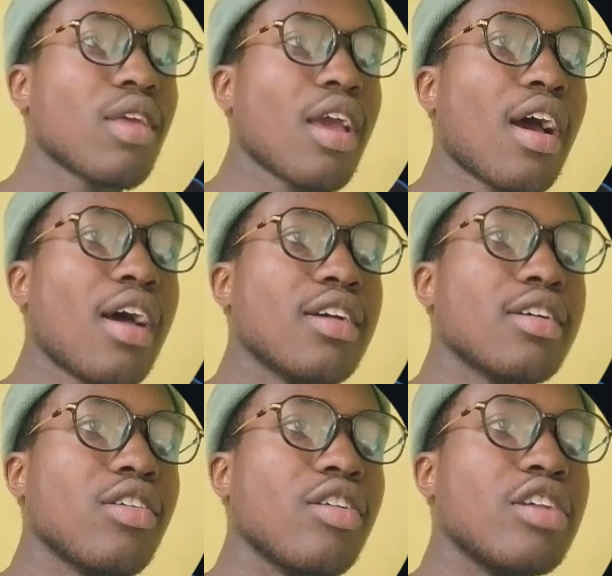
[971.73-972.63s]
Yeah,
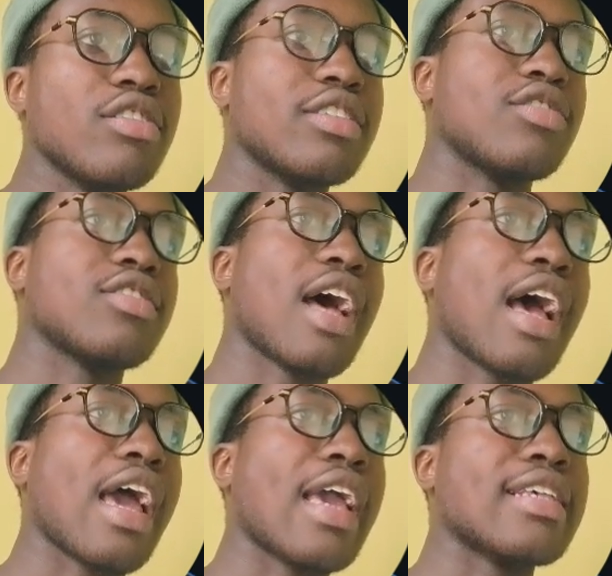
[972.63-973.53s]
give it
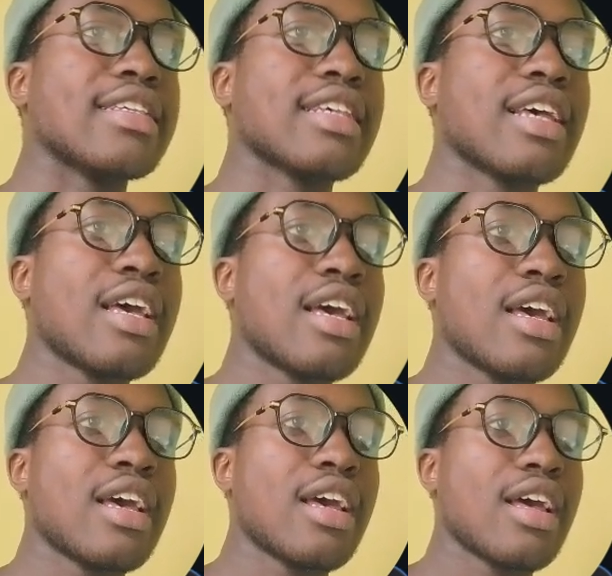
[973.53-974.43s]
size,
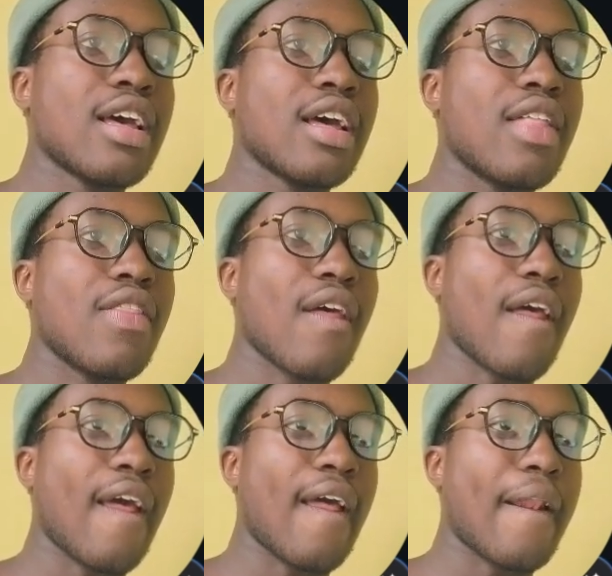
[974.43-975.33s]

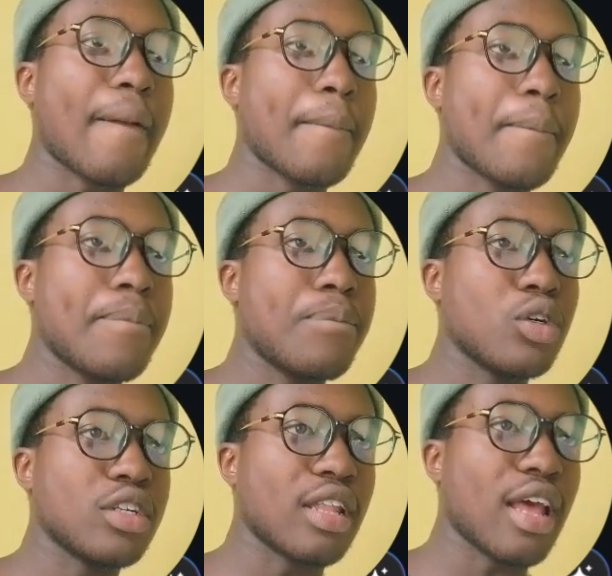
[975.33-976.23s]
then
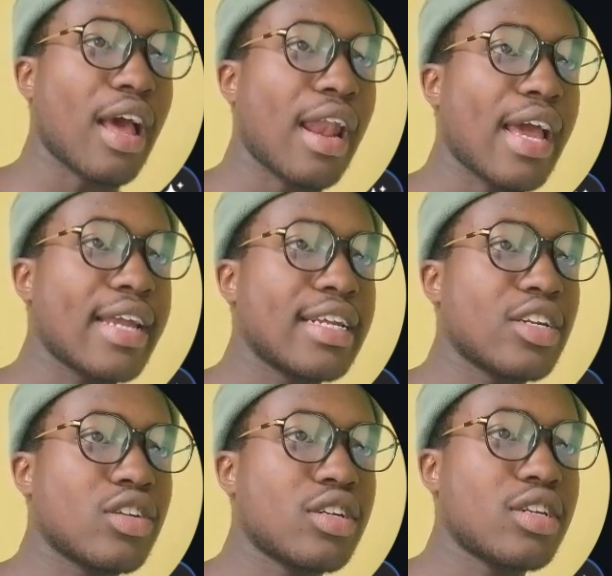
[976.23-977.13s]
put it there, align it.